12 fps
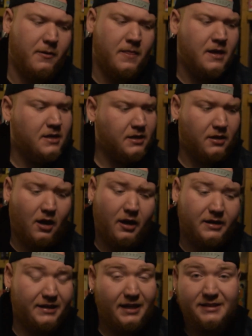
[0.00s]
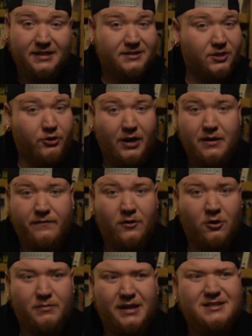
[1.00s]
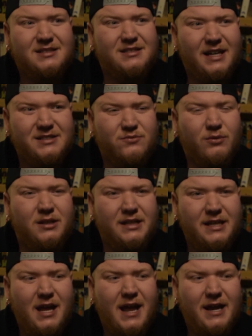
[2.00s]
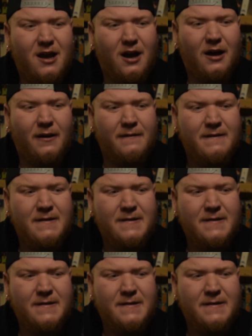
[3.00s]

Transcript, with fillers: but uh, it, it's it's a great film. It's it's really a uh,